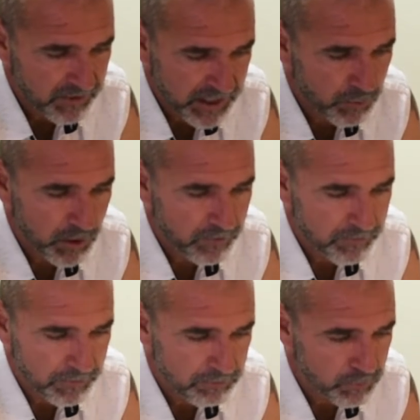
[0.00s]
anywhere
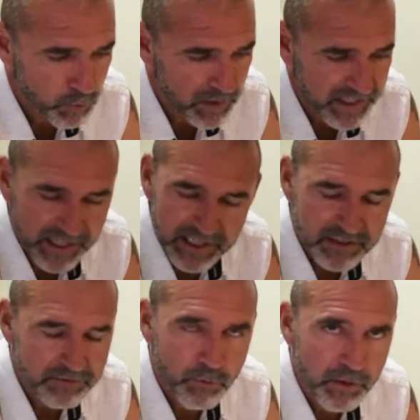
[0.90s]
from 28
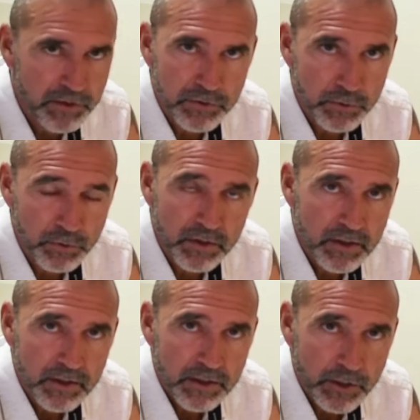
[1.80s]
to 42
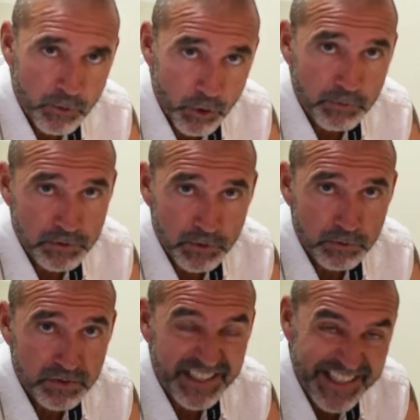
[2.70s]

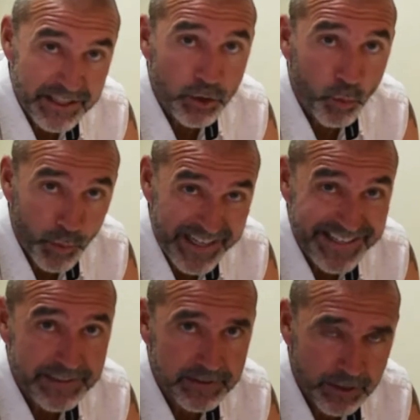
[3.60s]
chromosomes in the
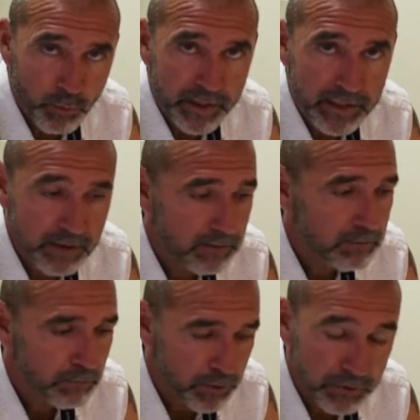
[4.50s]
wheat that we
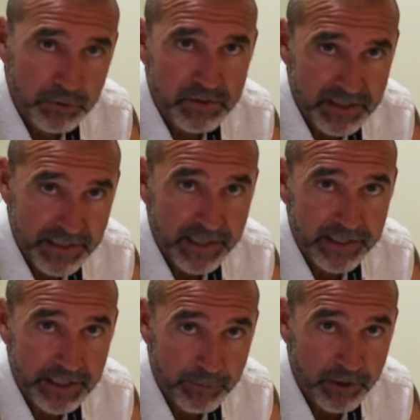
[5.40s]
produce
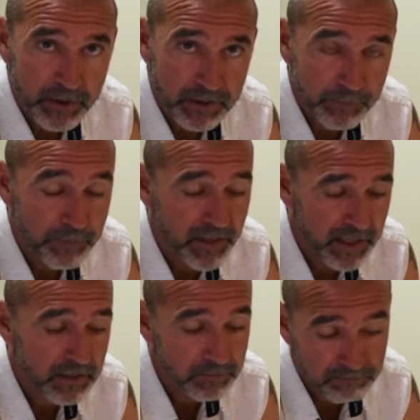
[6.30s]
today in America
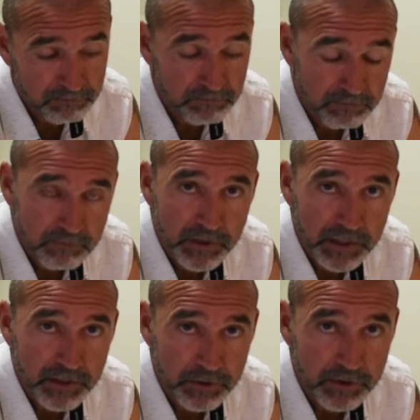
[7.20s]
and
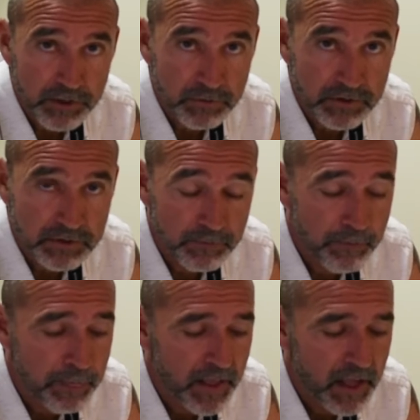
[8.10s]
in other countries.
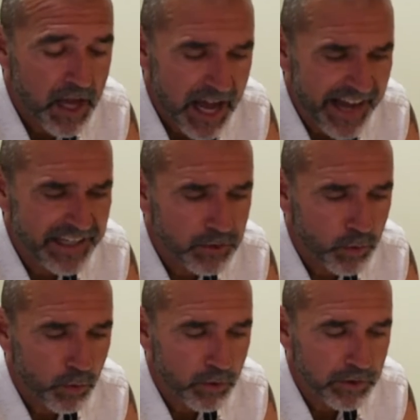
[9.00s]

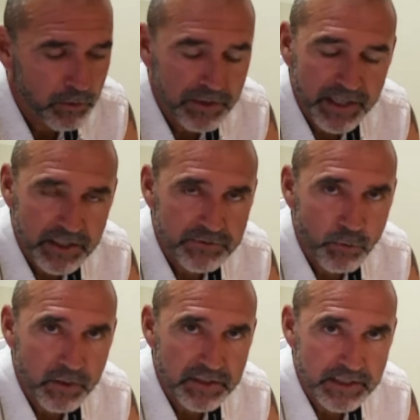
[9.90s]
Einkorn only has
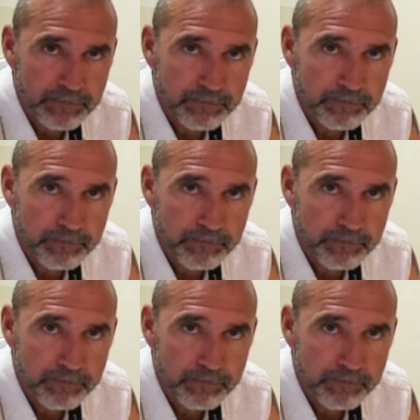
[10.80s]
14.